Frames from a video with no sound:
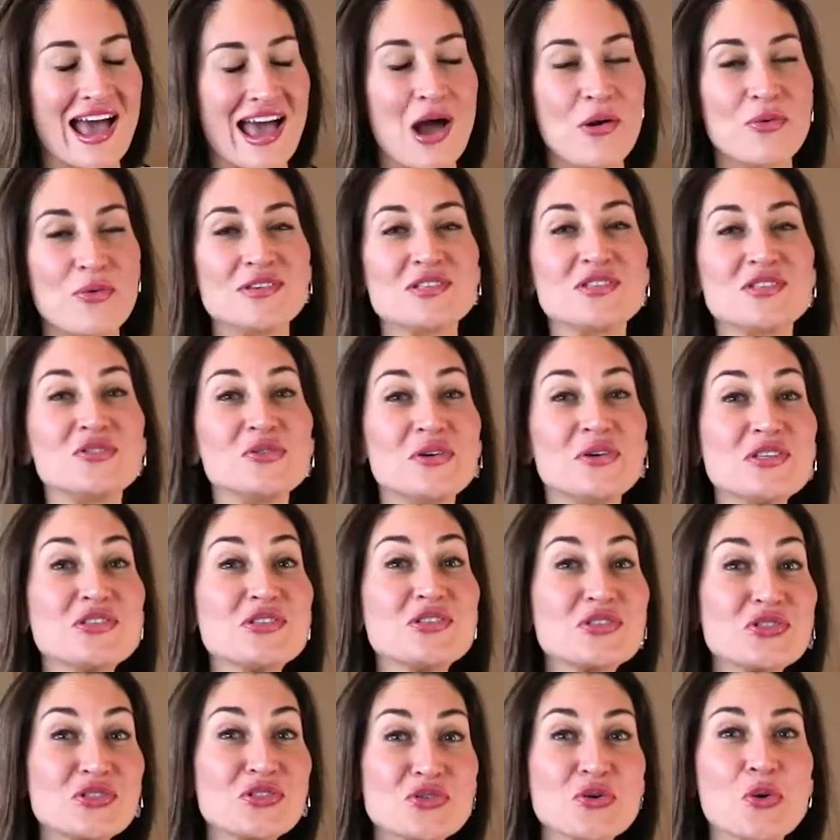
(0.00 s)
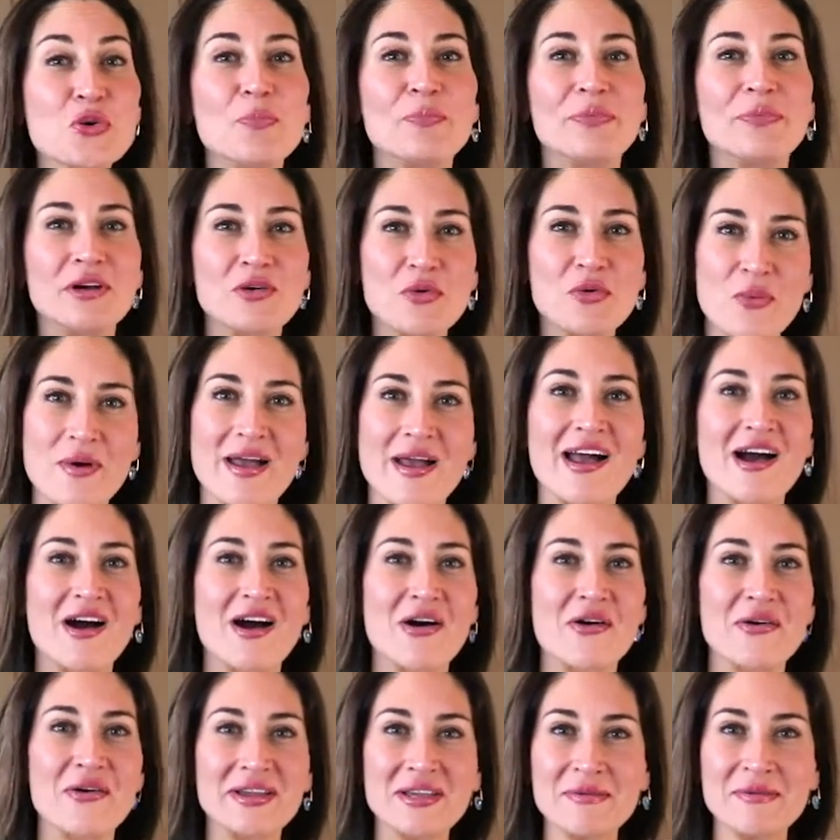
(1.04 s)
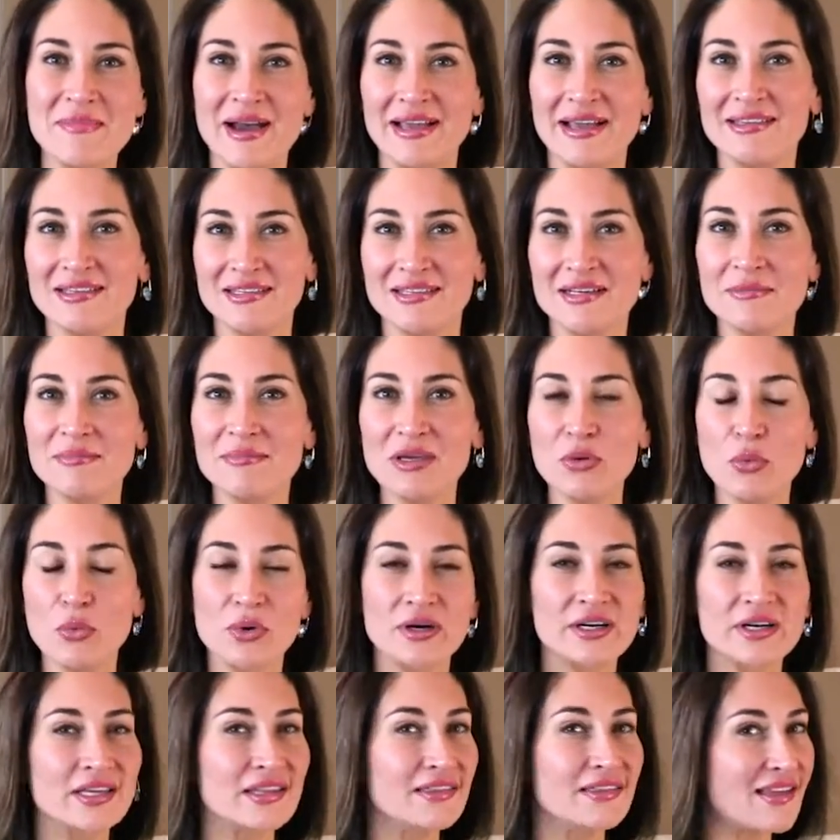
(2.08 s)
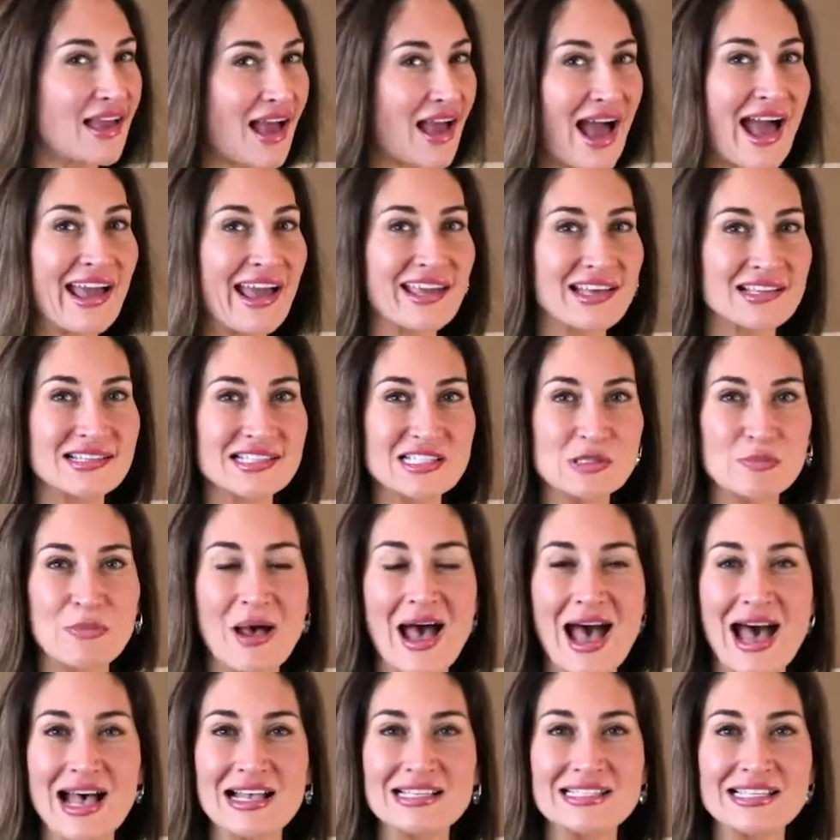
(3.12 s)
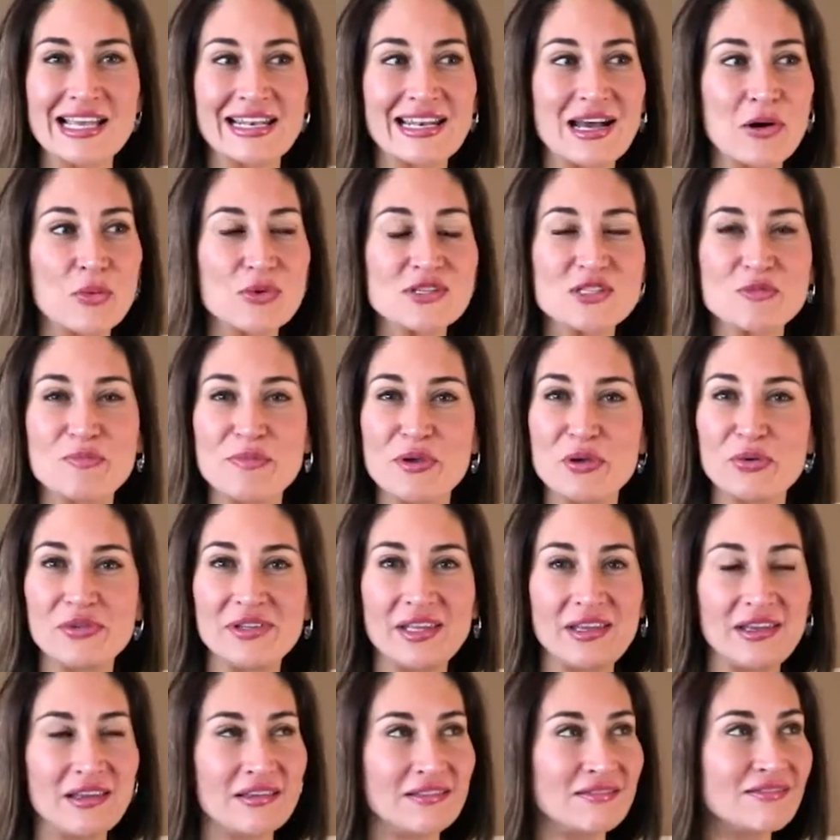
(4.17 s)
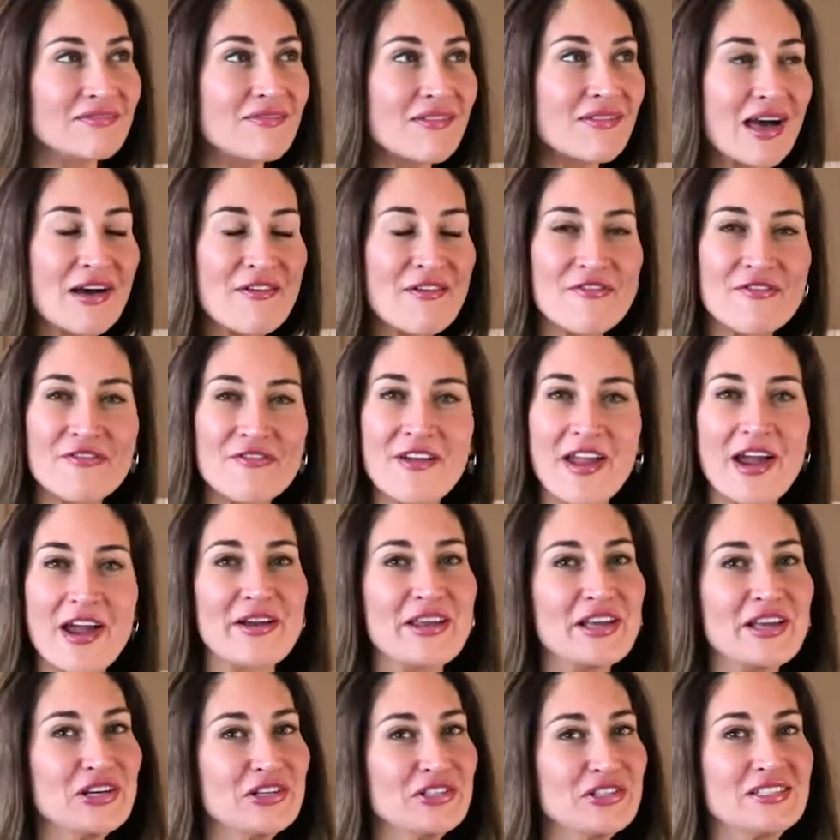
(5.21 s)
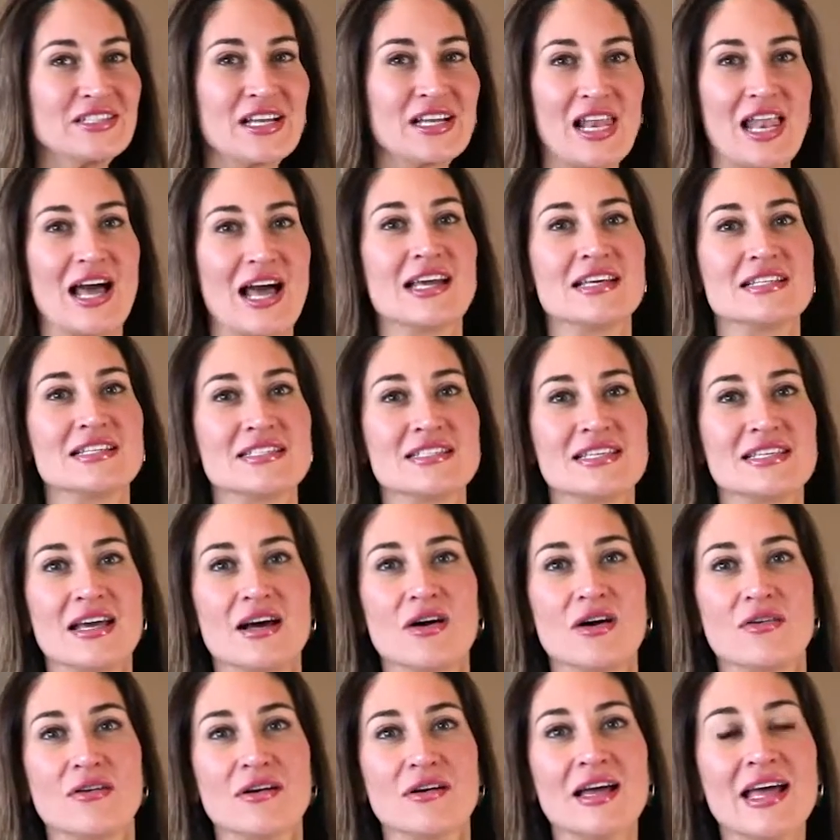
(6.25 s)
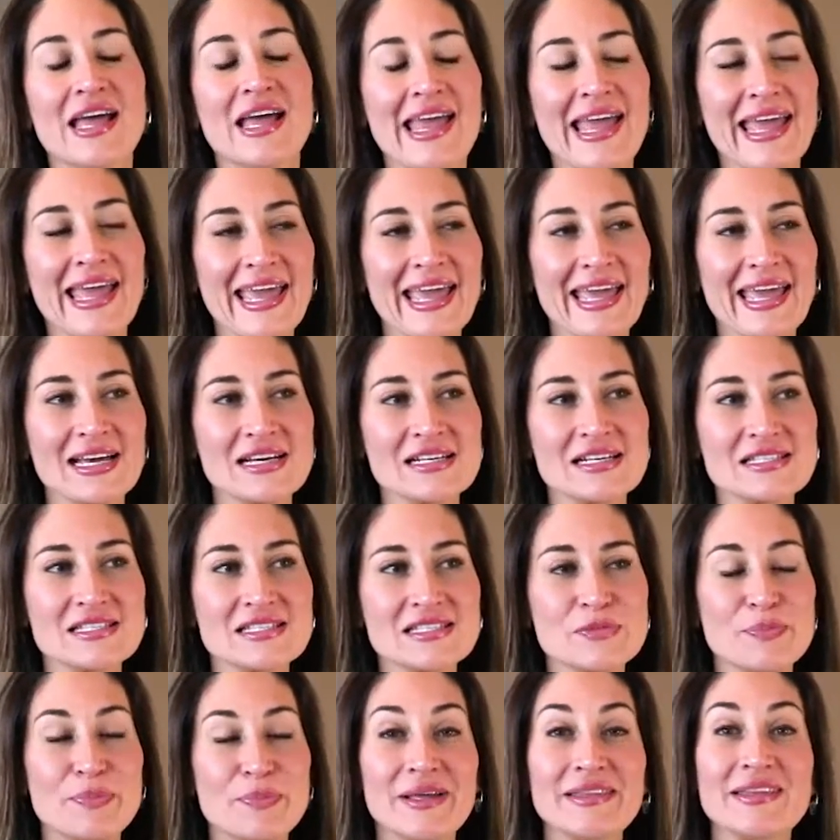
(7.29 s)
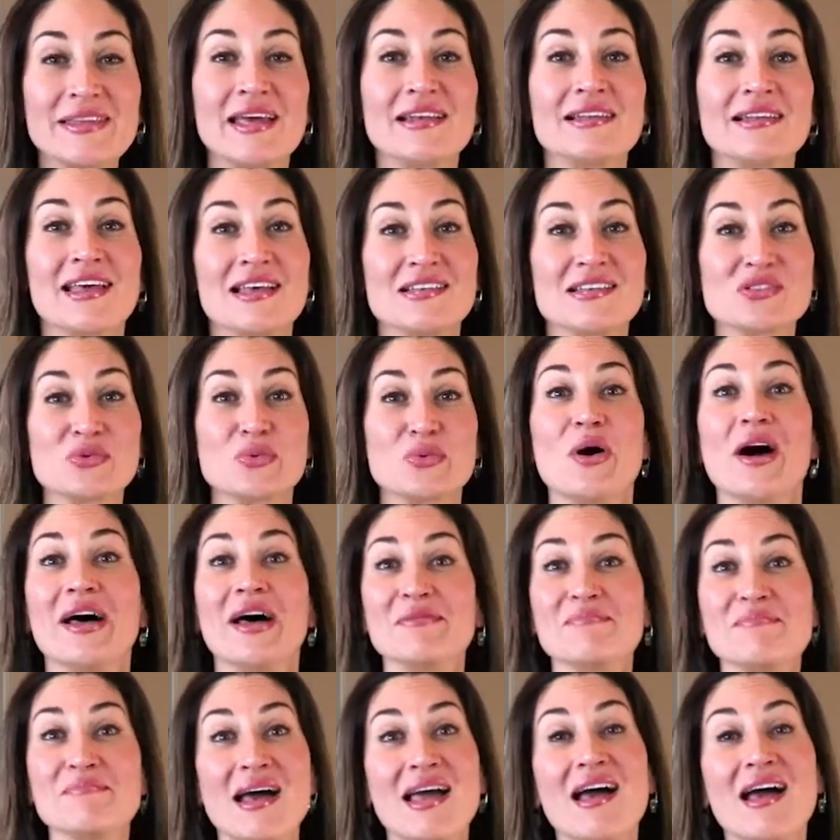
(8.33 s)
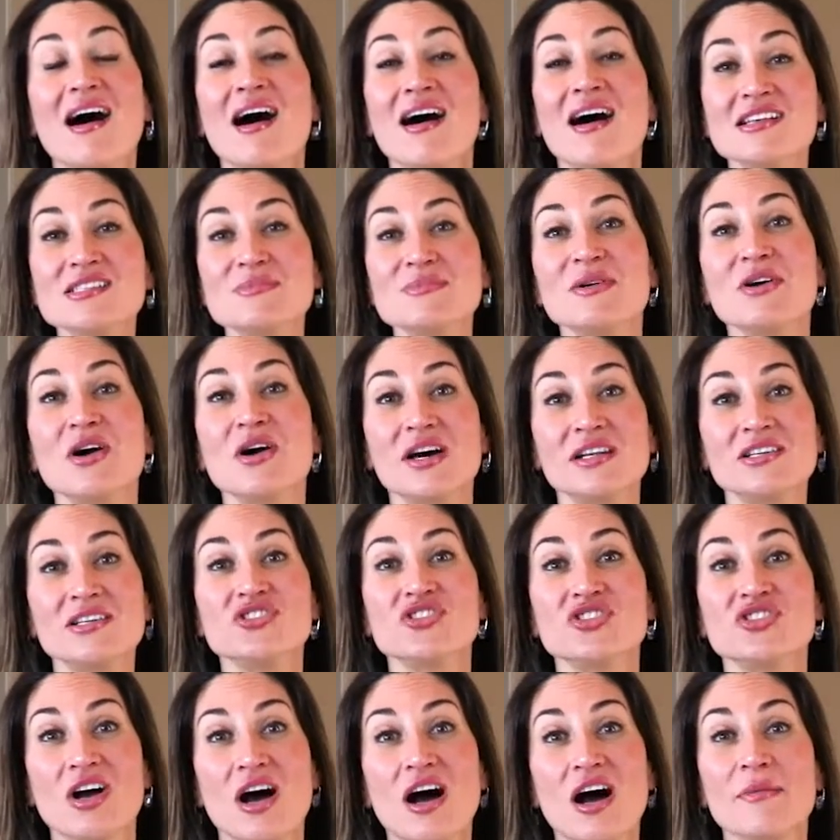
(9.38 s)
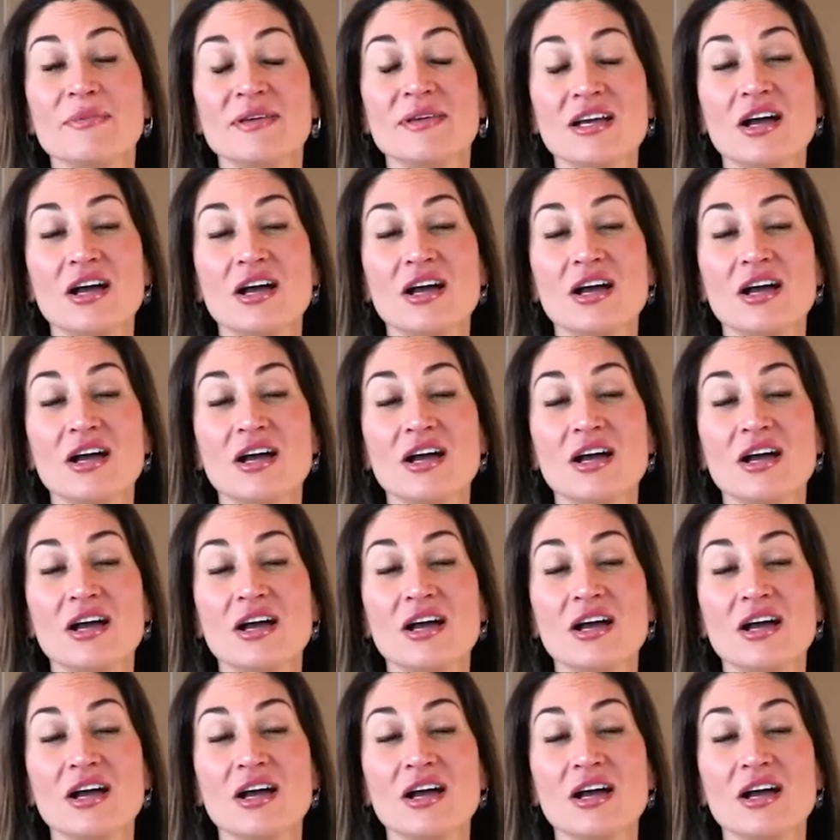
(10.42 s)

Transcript: I was doing super well in Miami, working the high-end spas, and I was building a very good clientele. But then guess what? My husband got a job.